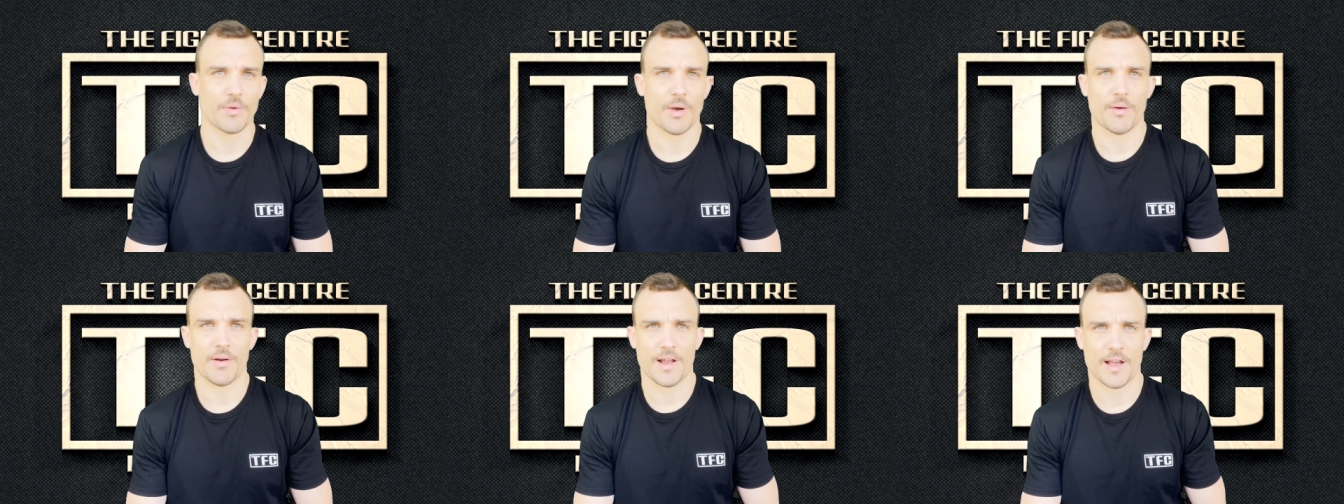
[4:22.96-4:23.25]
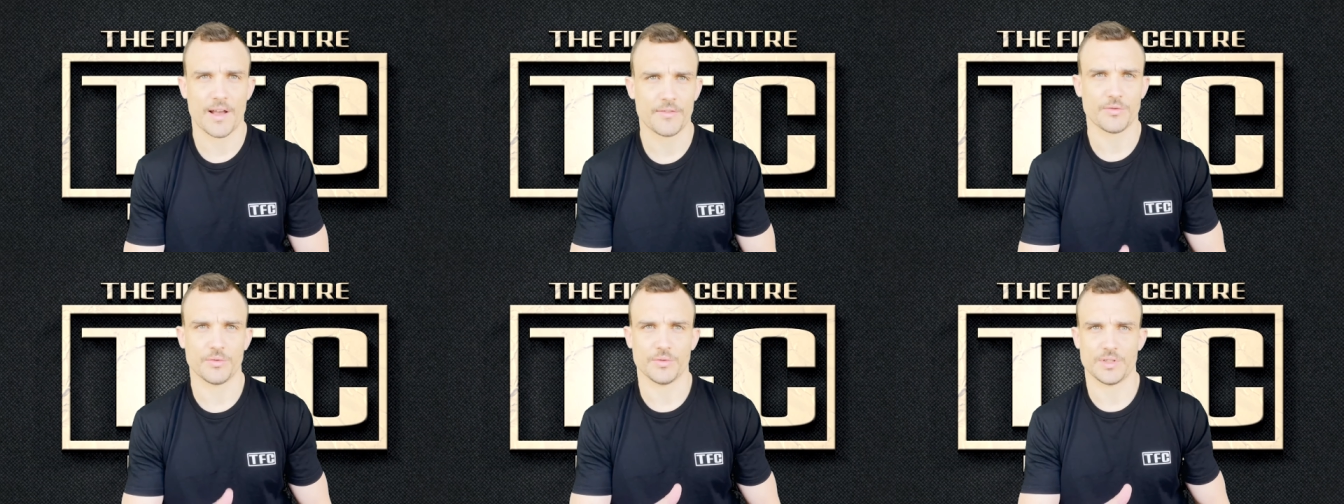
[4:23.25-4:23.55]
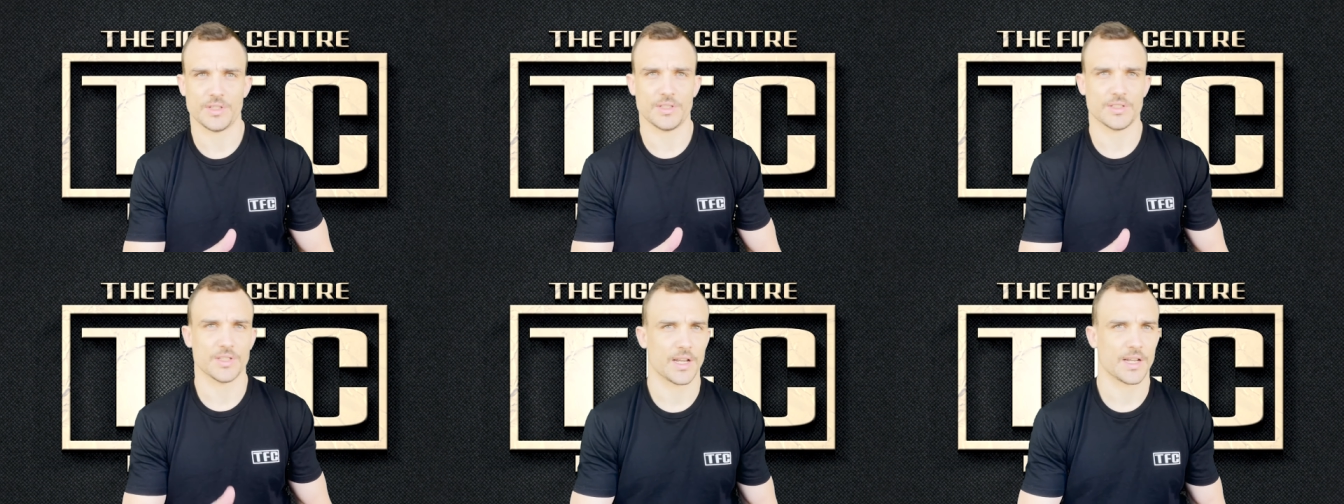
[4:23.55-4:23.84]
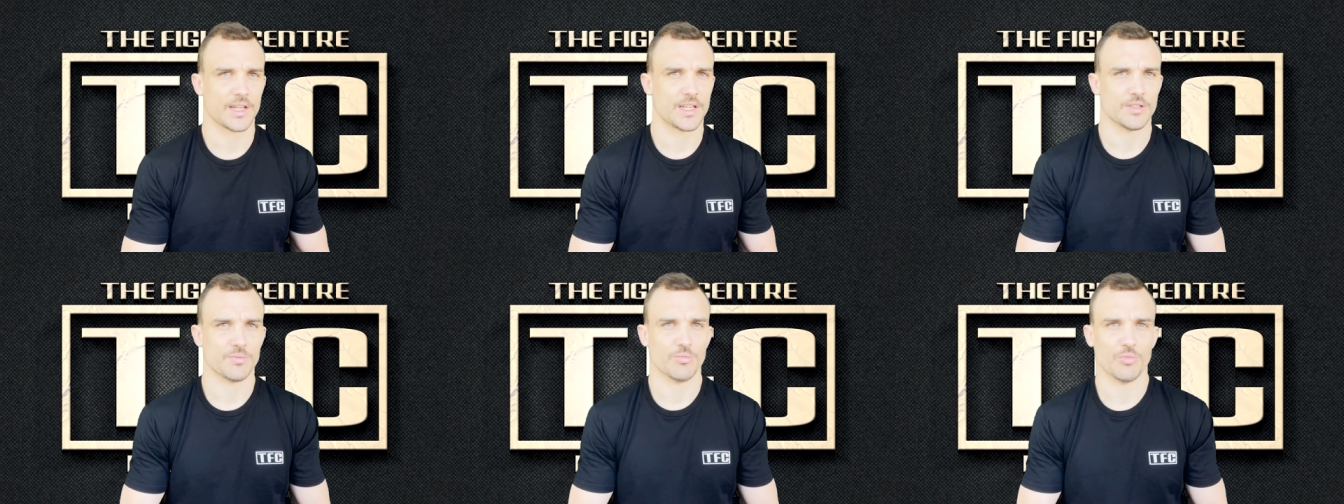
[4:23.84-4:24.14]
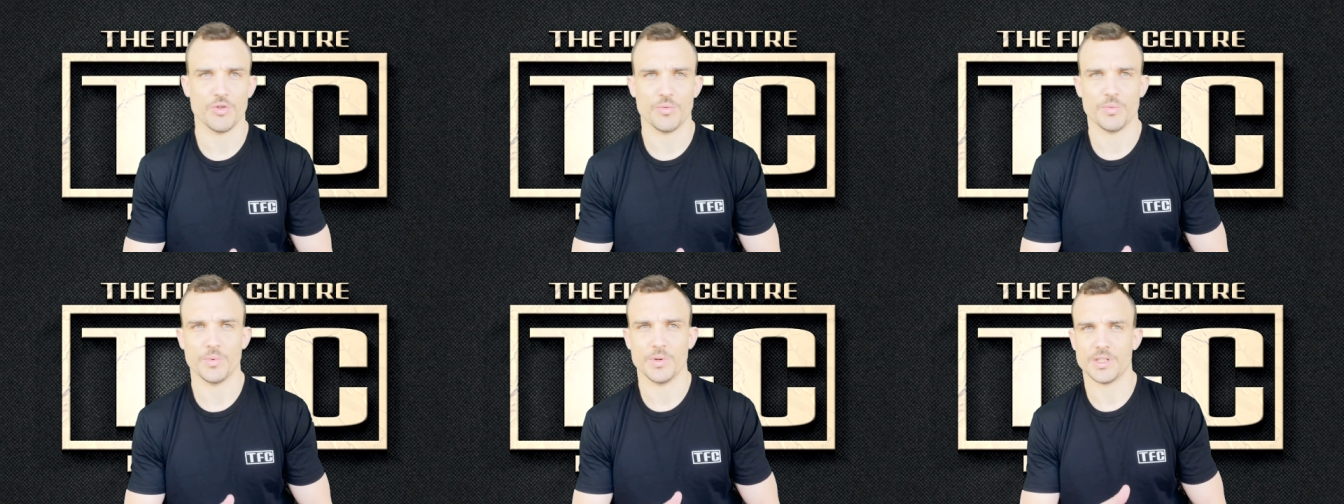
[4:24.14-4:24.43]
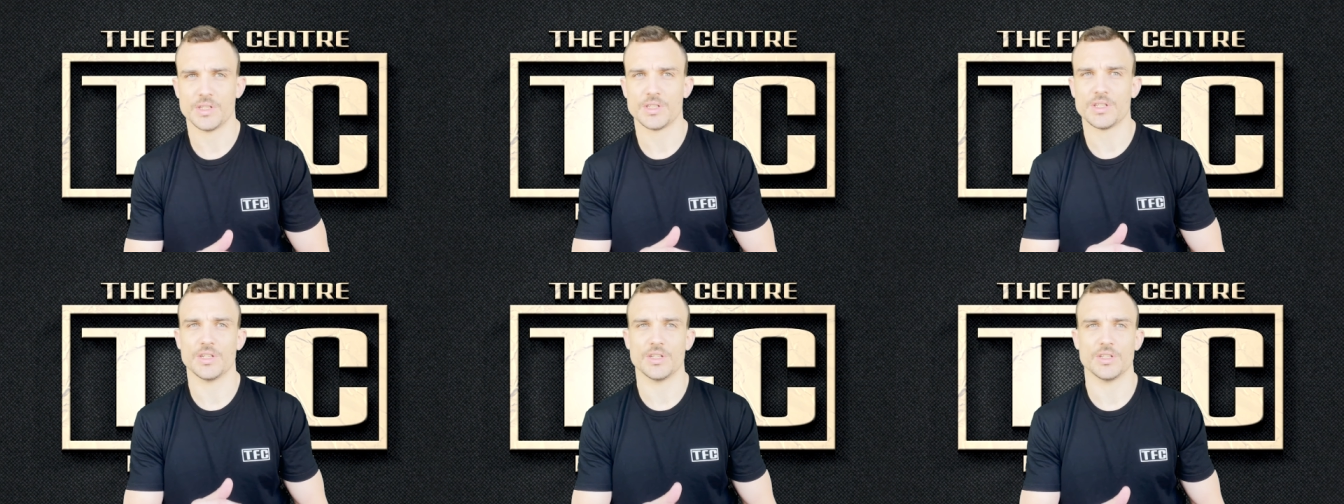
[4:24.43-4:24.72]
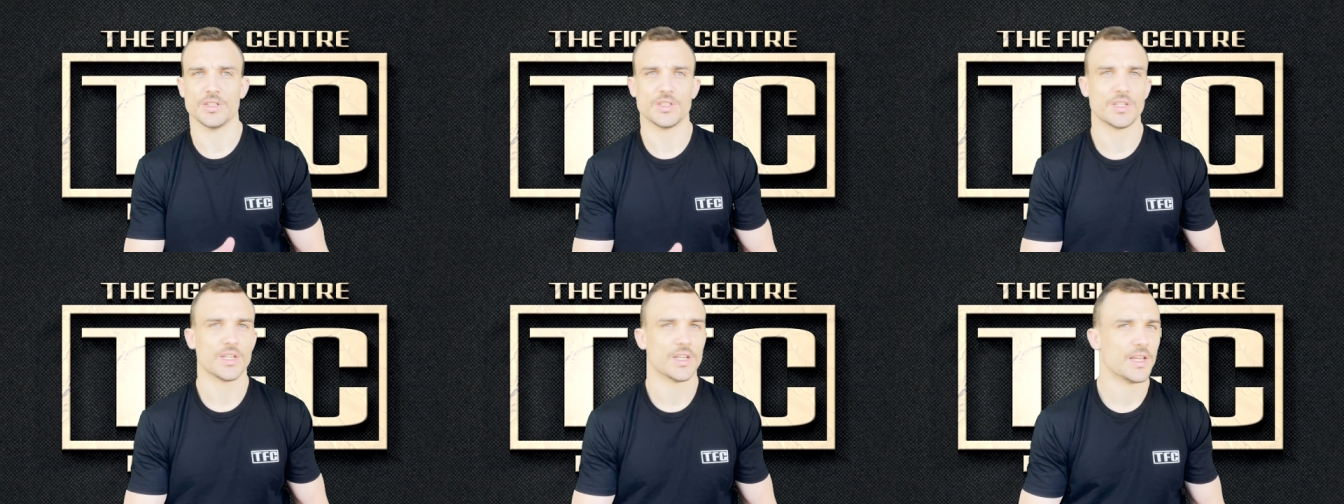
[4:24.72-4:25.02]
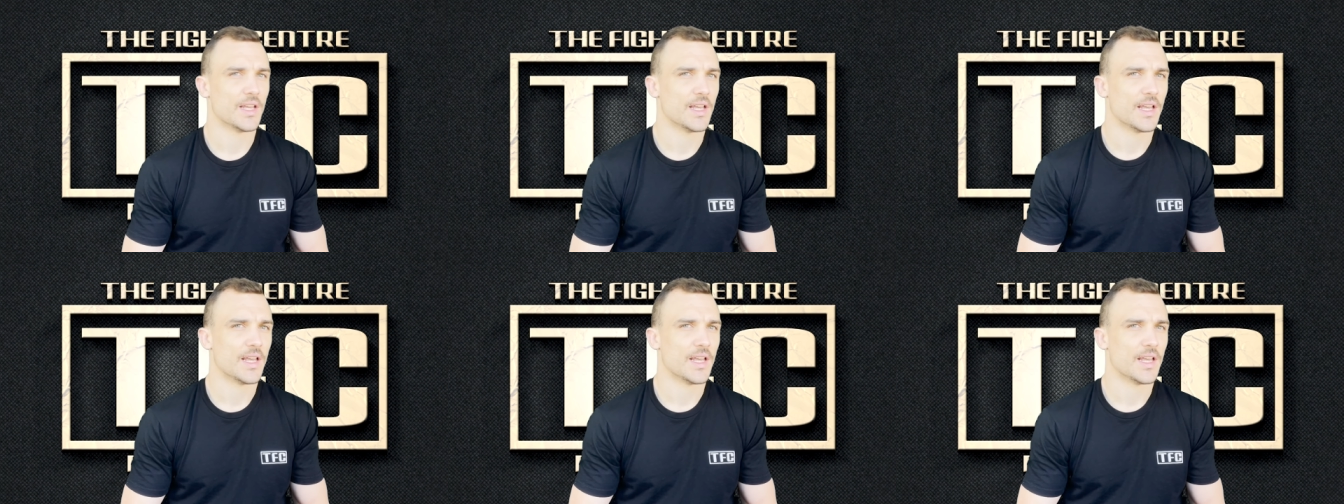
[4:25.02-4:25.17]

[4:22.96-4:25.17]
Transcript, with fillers: moment afterwards, he's like, his movement isn't